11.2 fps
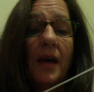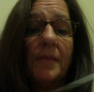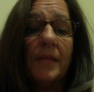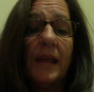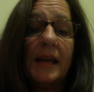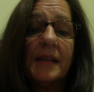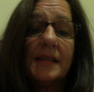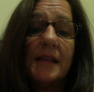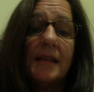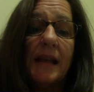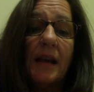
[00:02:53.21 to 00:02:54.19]
Like I
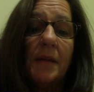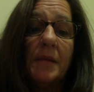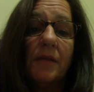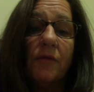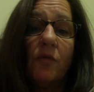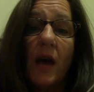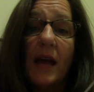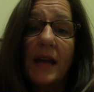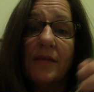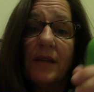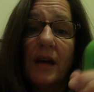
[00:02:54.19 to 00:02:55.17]
said, they come in a variety
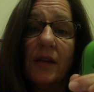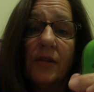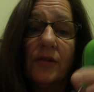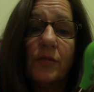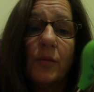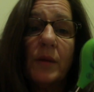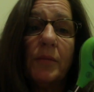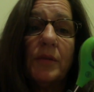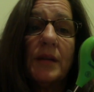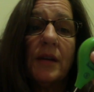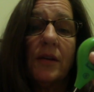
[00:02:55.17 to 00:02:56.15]
of colors. We
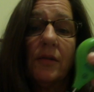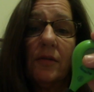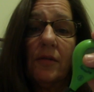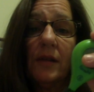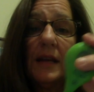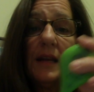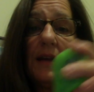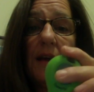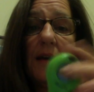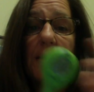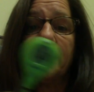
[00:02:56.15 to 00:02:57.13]
particularly
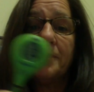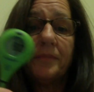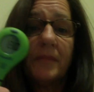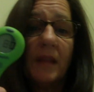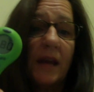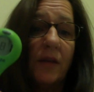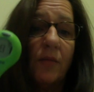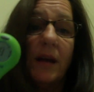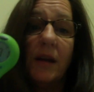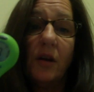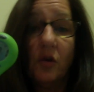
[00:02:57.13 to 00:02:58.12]
like
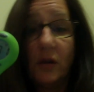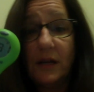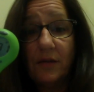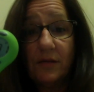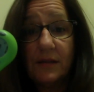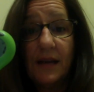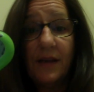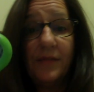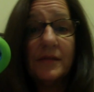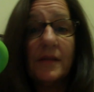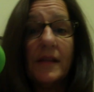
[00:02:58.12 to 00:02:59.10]
red and green
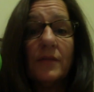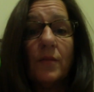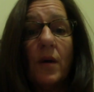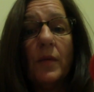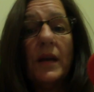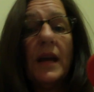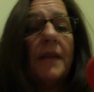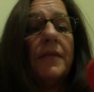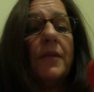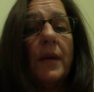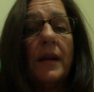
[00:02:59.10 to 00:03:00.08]
ourselves, so that's why we got
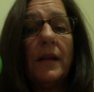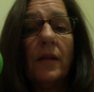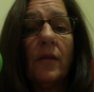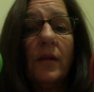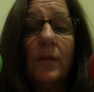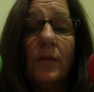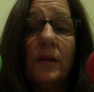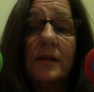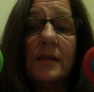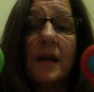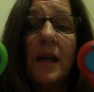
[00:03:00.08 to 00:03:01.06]
the red and the green
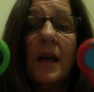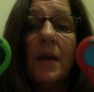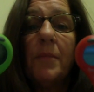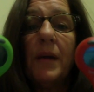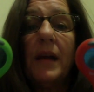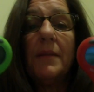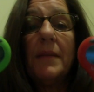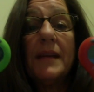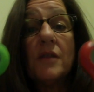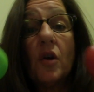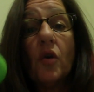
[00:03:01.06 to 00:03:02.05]
ones. But
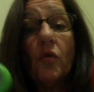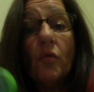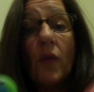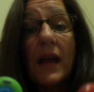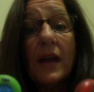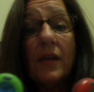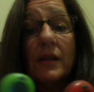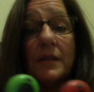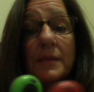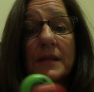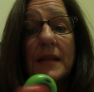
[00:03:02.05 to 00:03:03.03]
makes a great
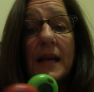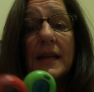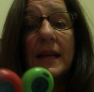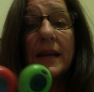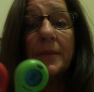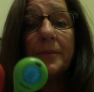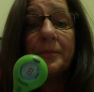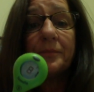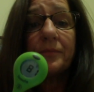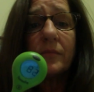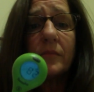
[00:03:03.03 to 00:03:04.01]
Christmas idea
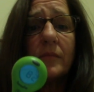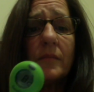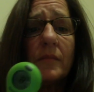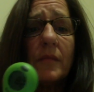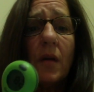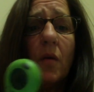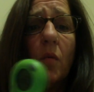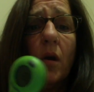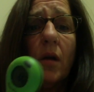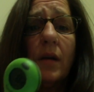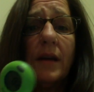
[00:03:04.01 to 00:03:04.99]

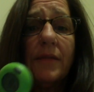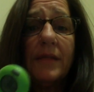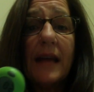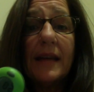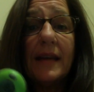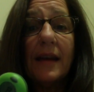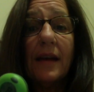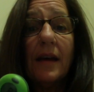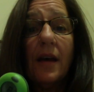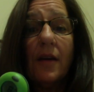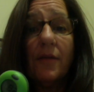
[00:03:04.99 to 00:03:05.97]
or a gift idea
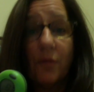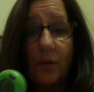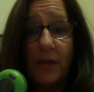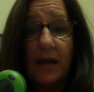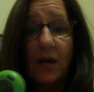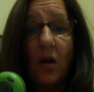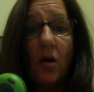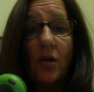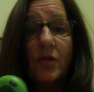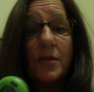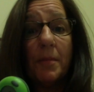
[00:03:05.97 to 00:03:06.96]
for that
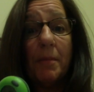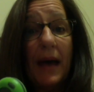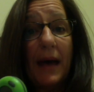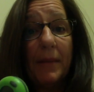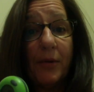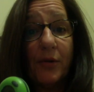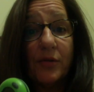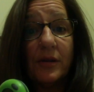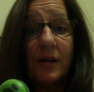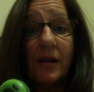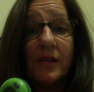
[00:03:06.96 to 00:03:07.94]
hard-to-buy
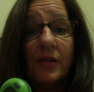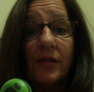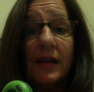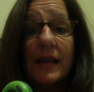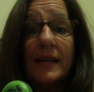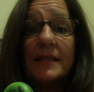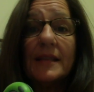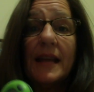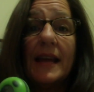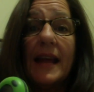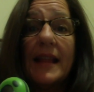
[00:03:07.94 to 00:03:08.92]
person on your list,
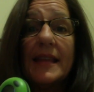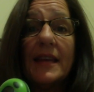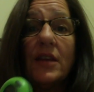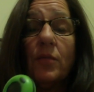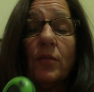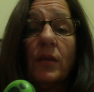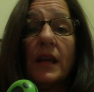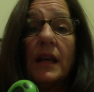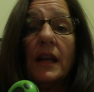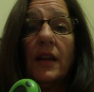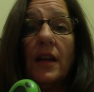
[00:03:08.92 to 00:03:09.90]
and I think you're really
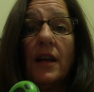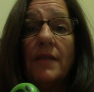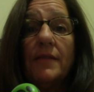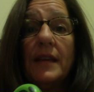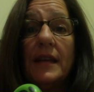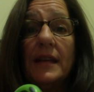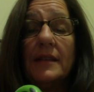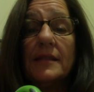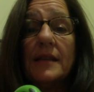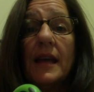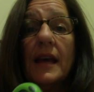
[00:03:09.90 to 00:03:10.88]
going to love
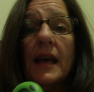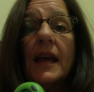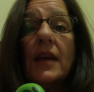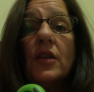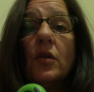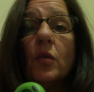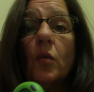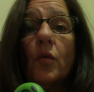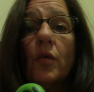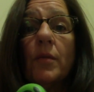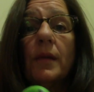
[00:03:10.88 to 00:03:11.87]
these. Again, you can
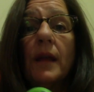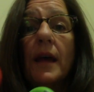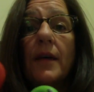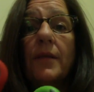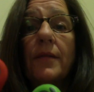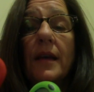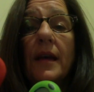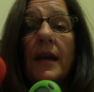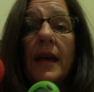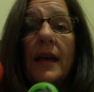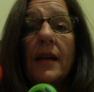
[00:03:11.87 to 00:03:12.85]
order them below.
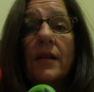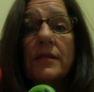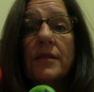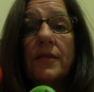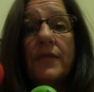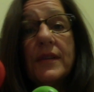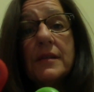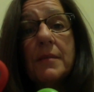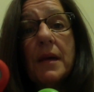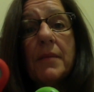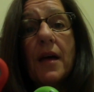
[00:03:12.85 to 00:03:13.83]
And also, visit
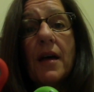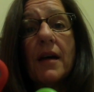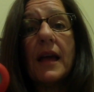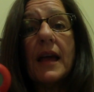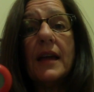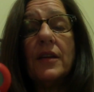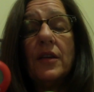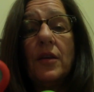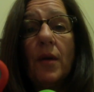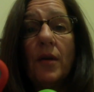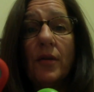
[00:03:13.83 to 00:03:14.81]
my blog at
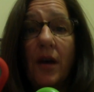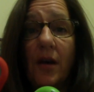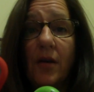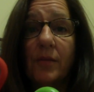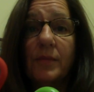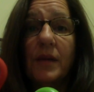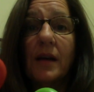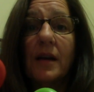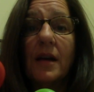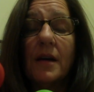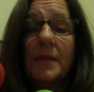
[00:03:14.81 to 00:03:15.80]
youownahome.com.